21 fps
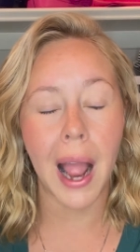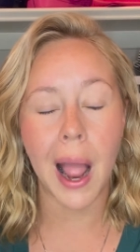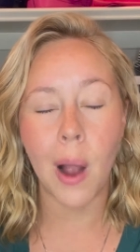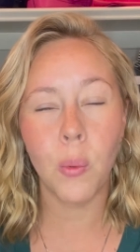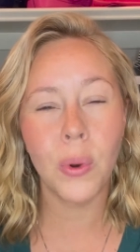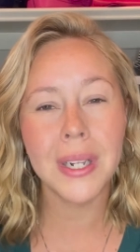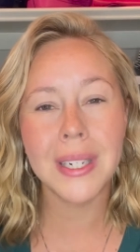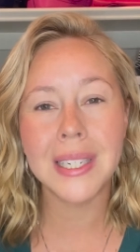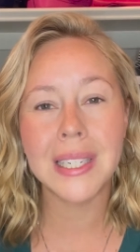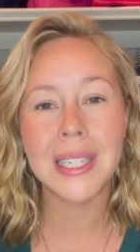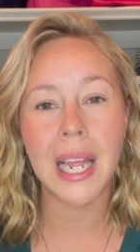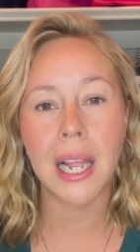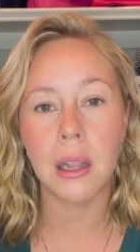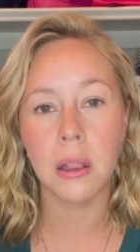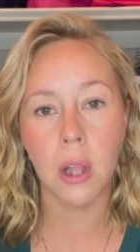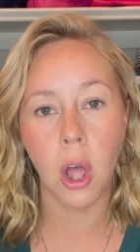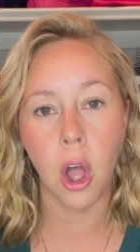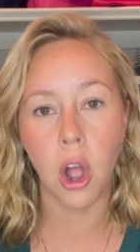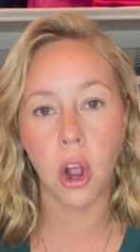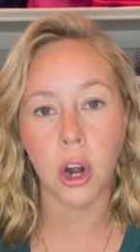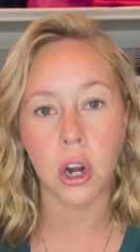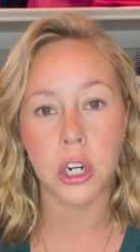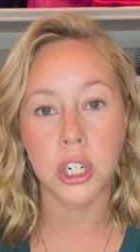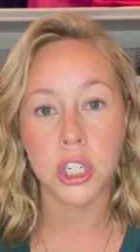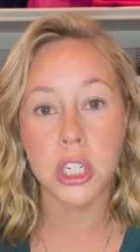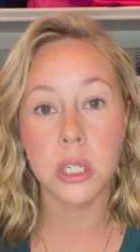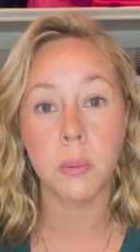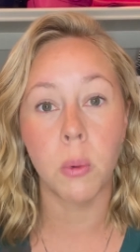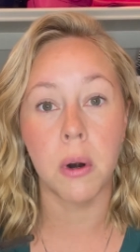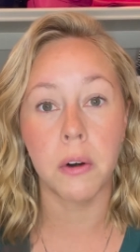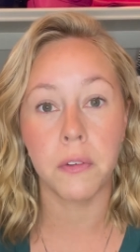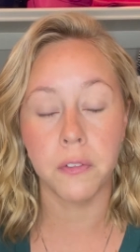I wouldn't say longer, just
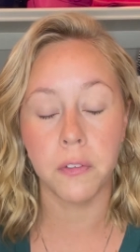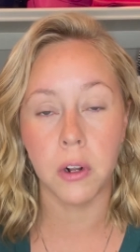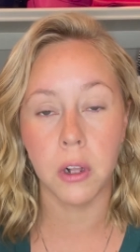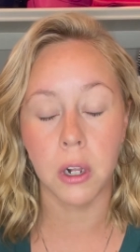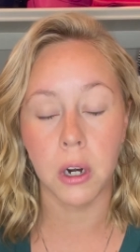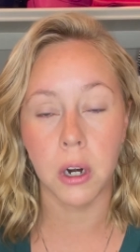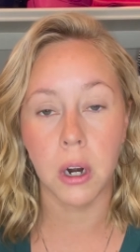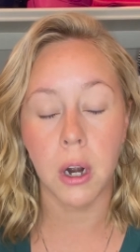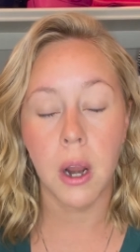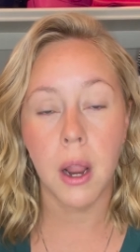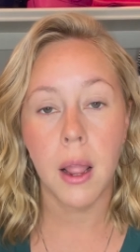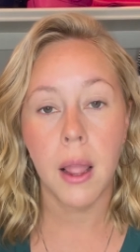more fuller.